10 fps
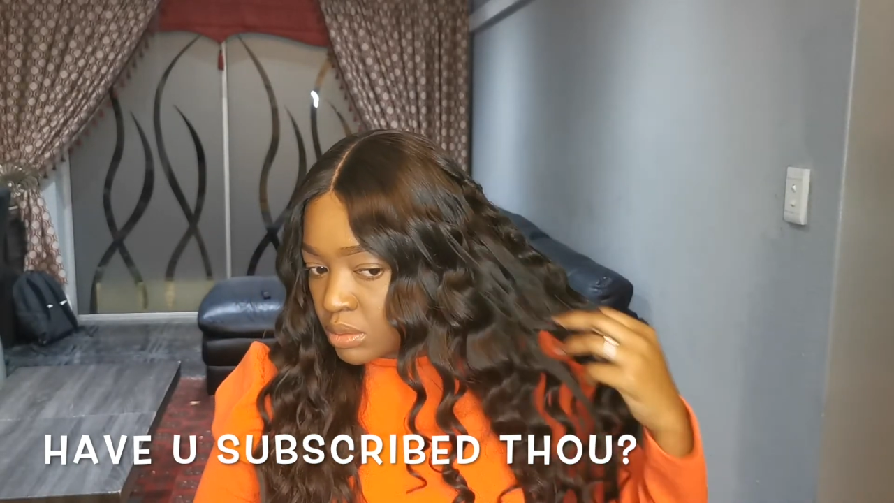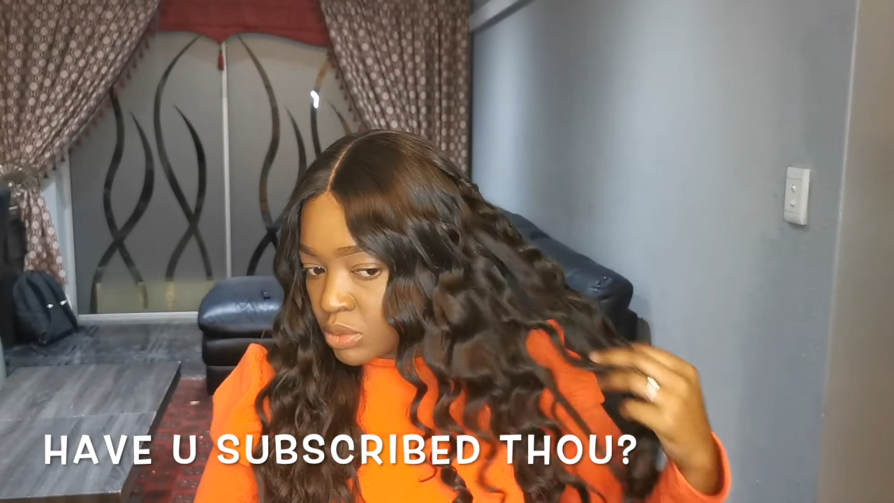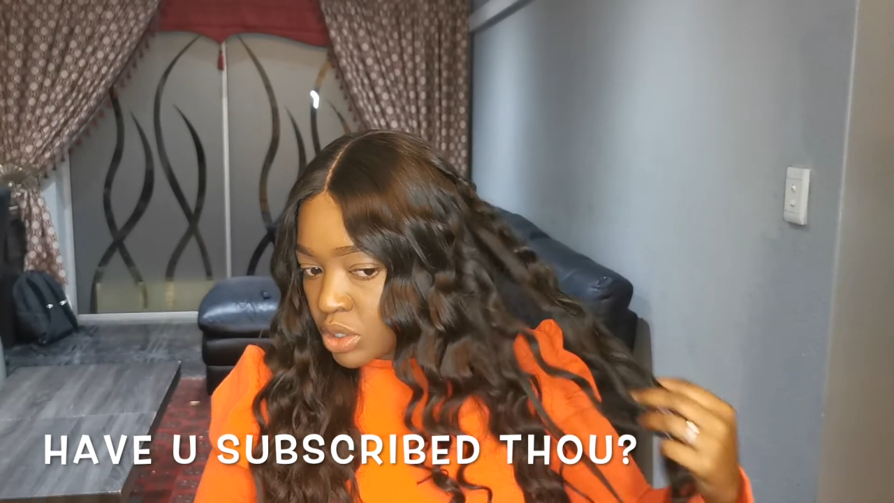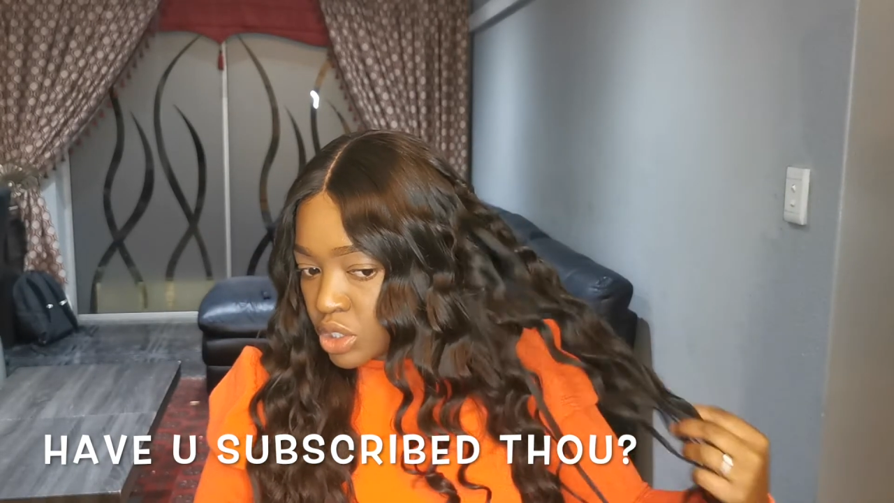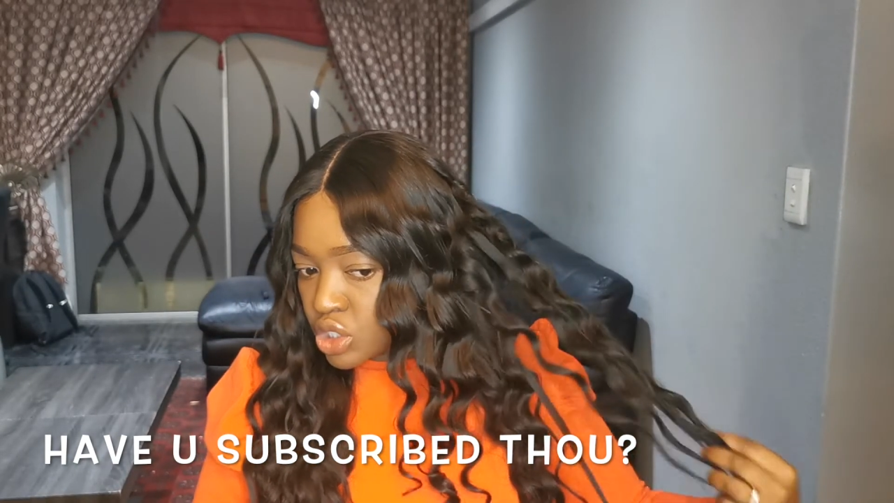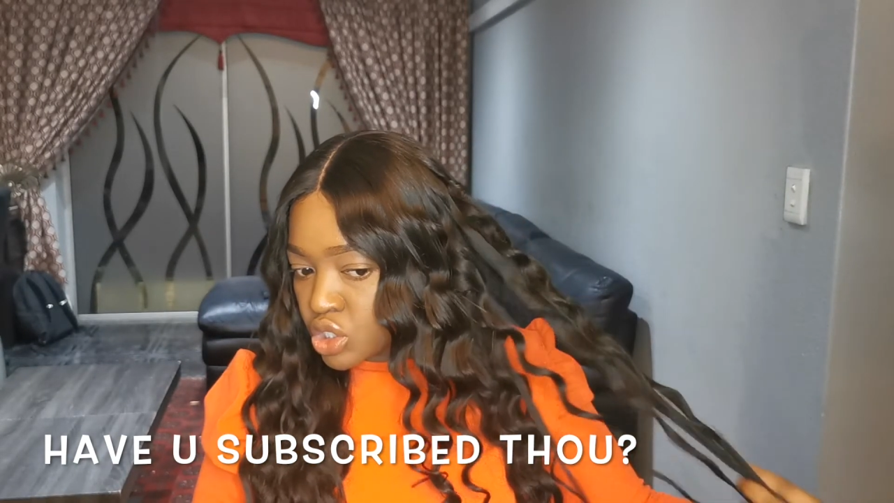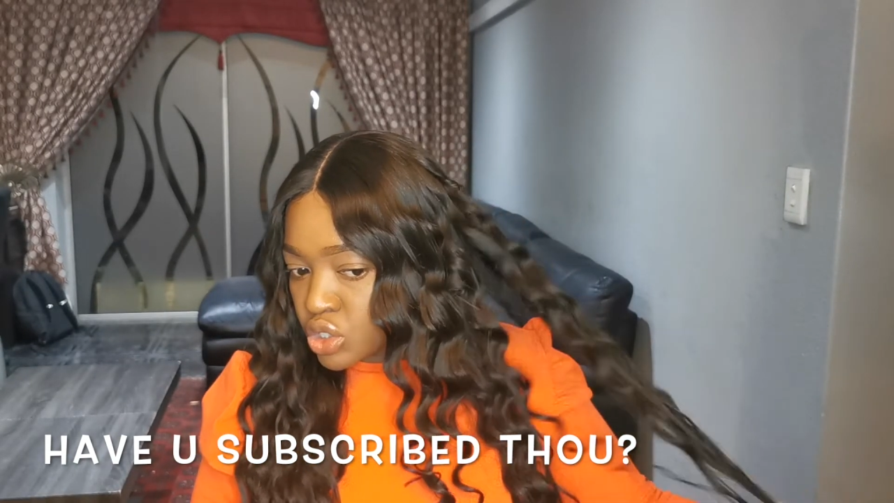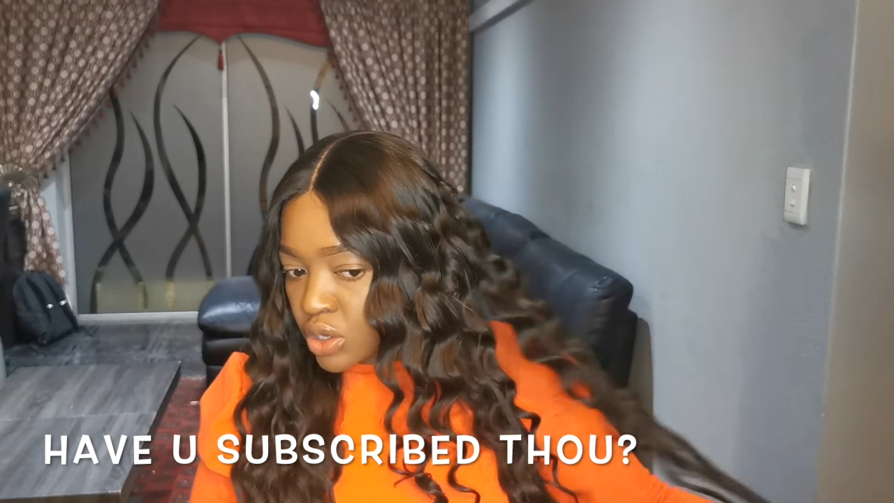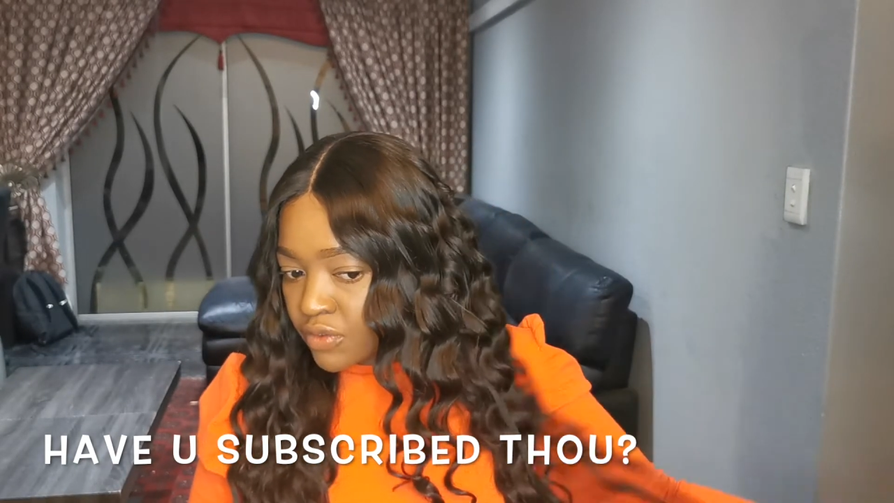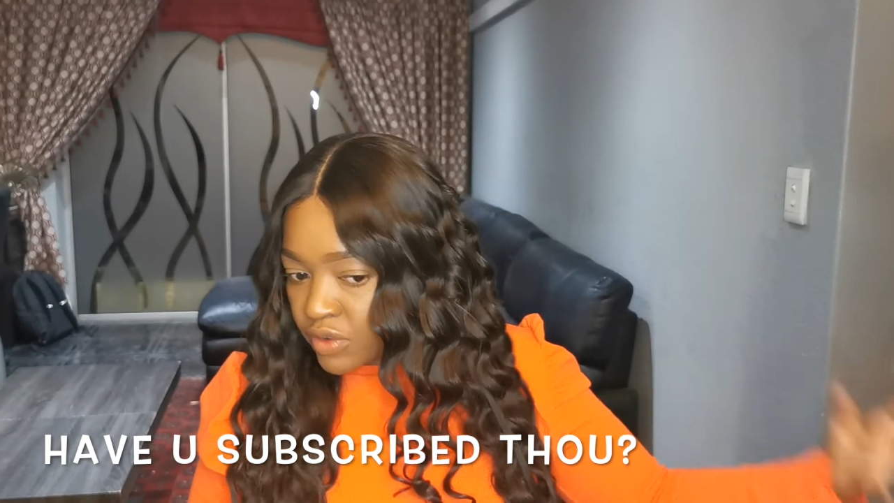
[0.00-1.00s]
I'm gonna just
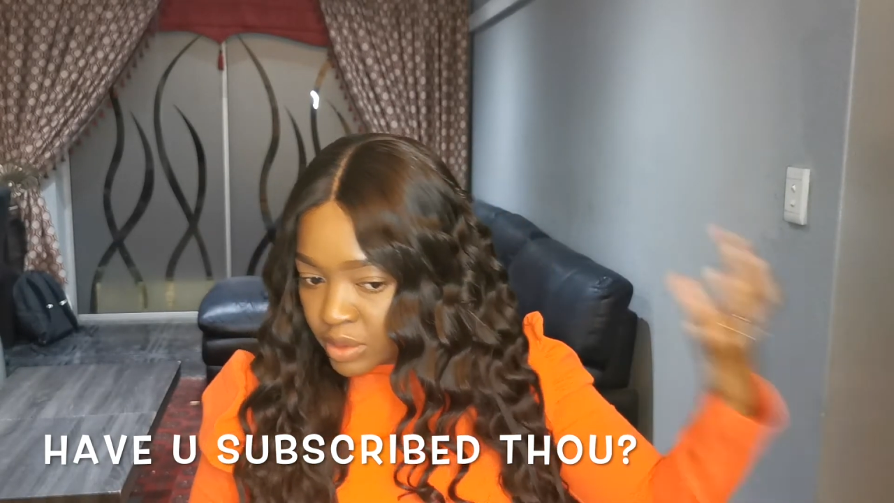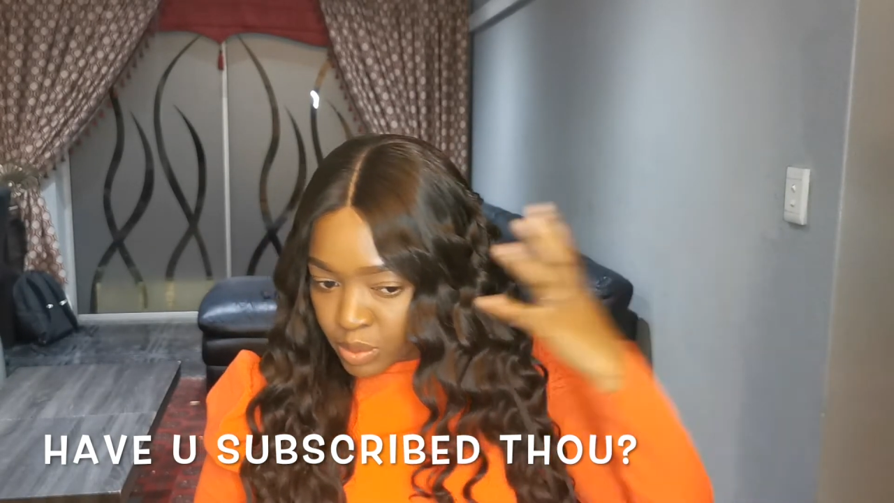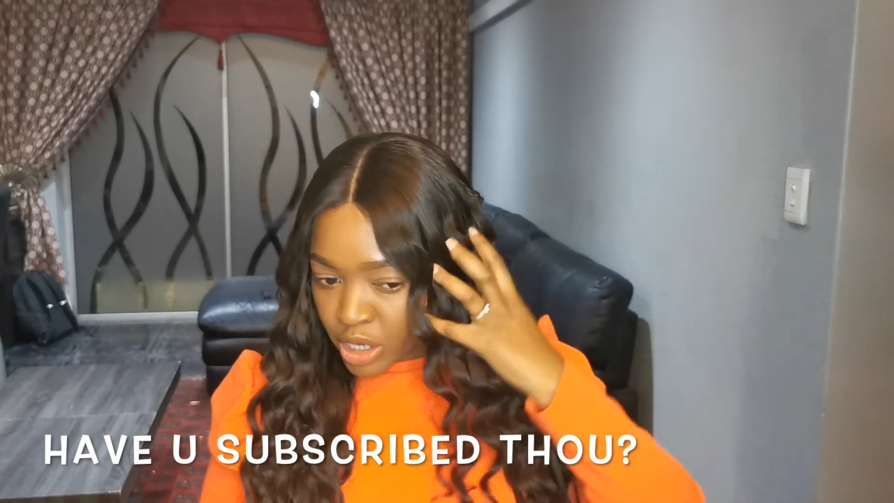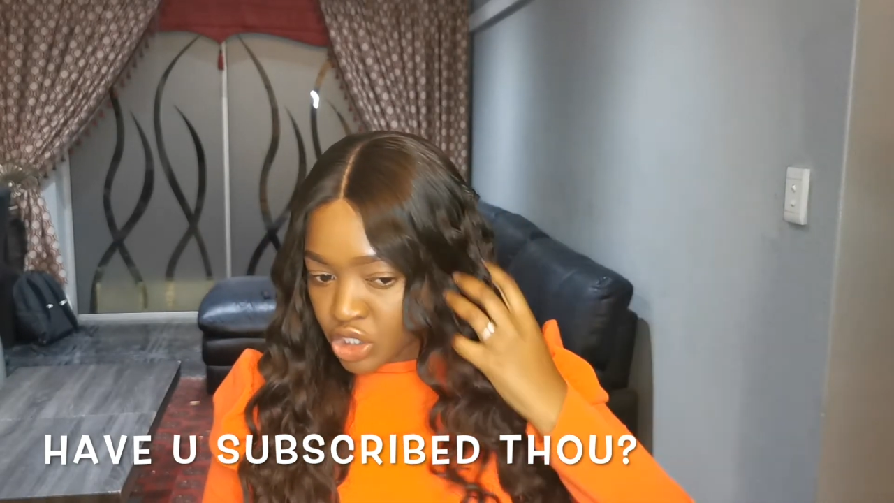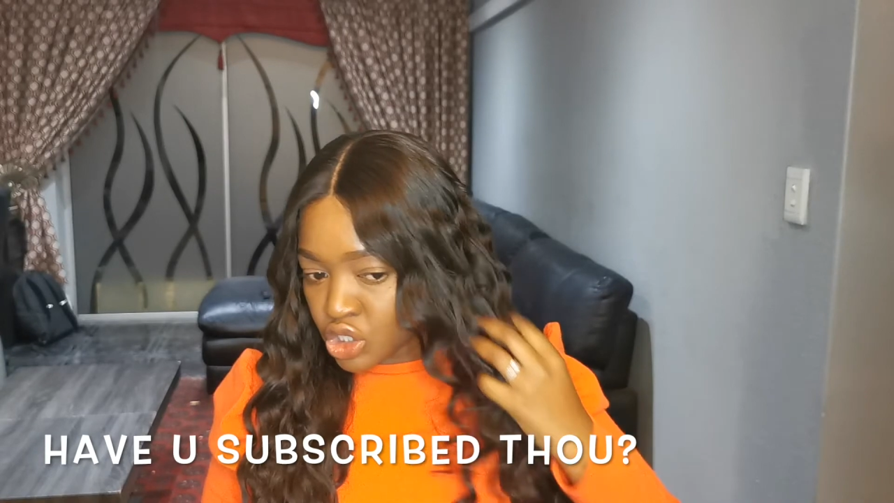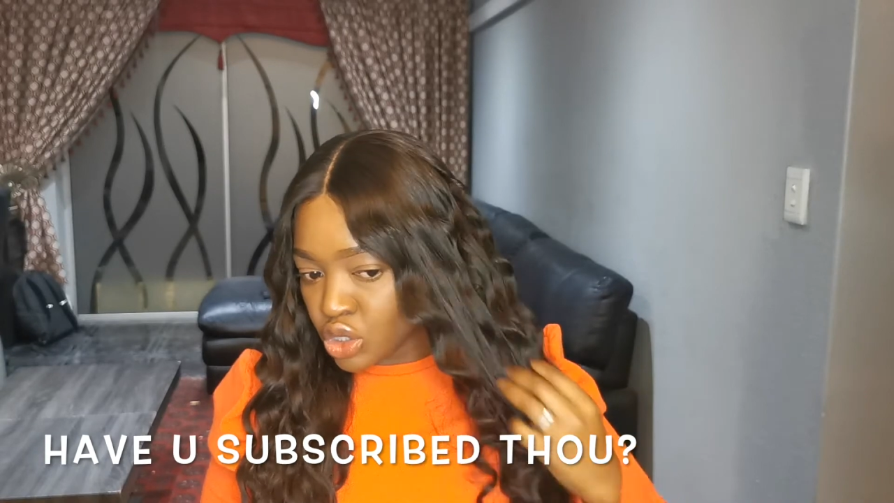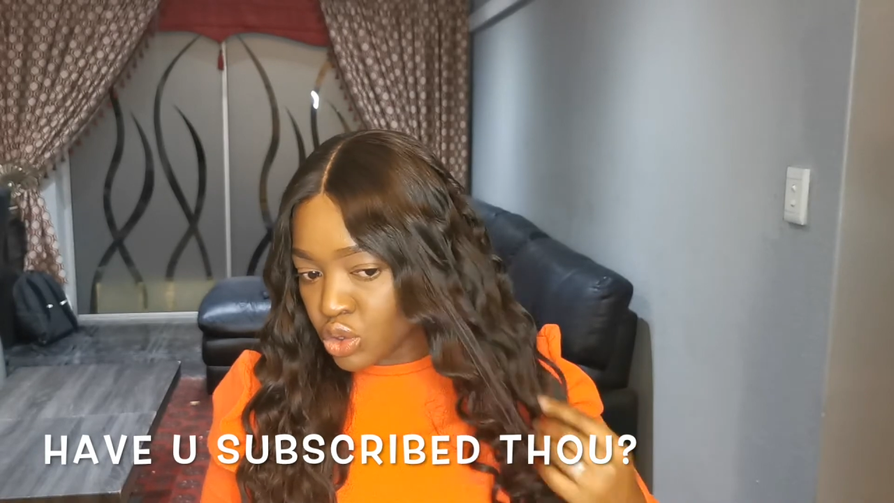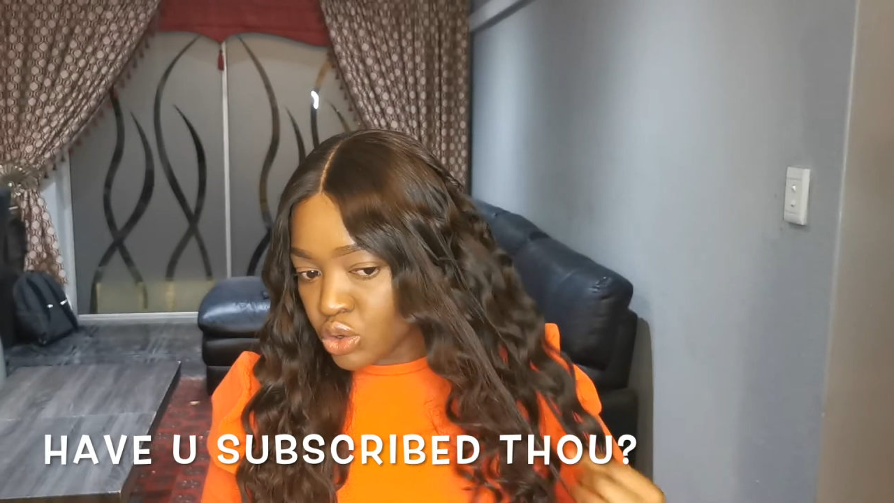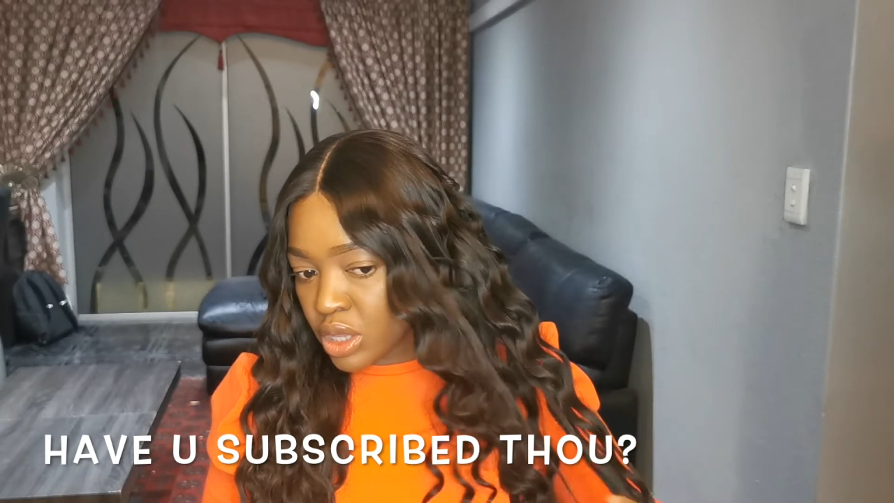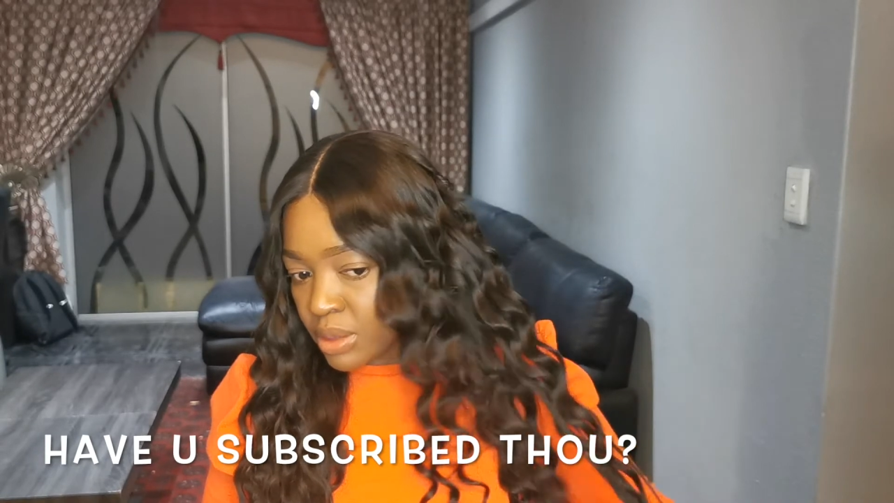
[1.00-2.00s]
softly brush
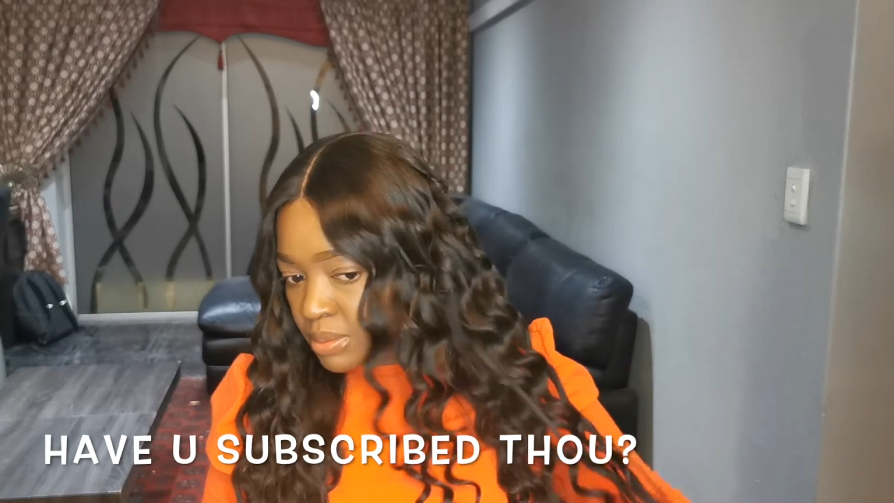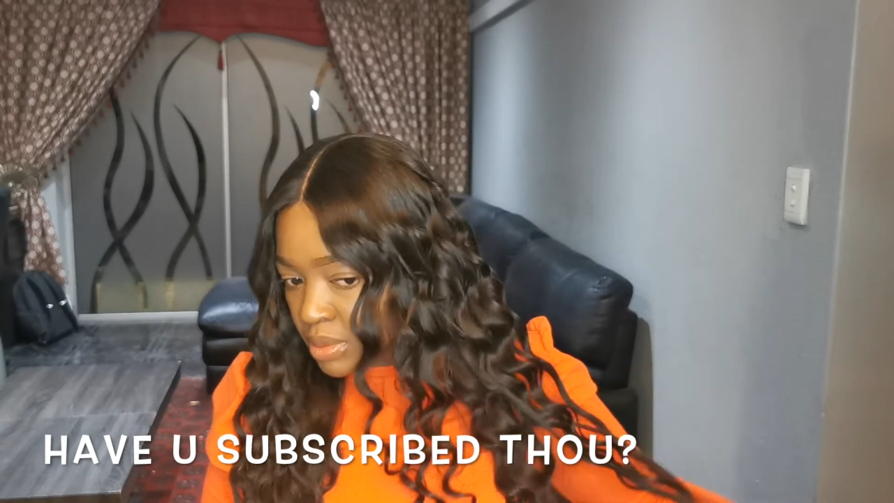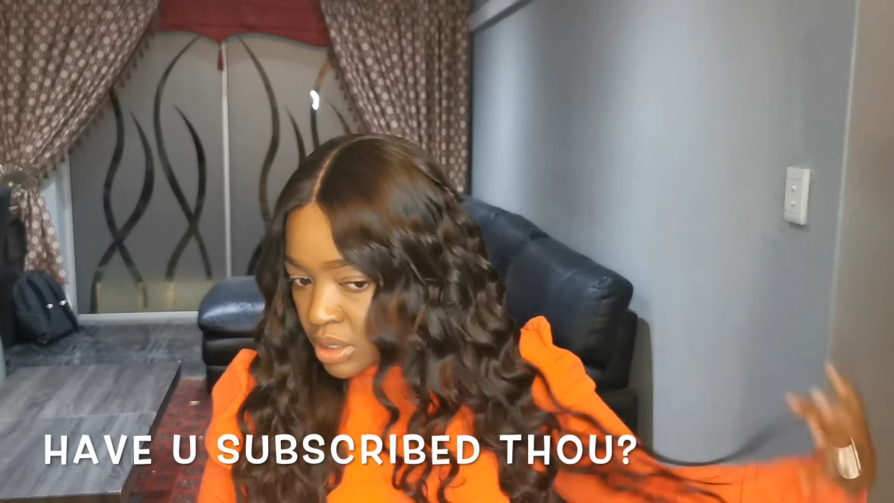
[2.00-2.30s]
through them,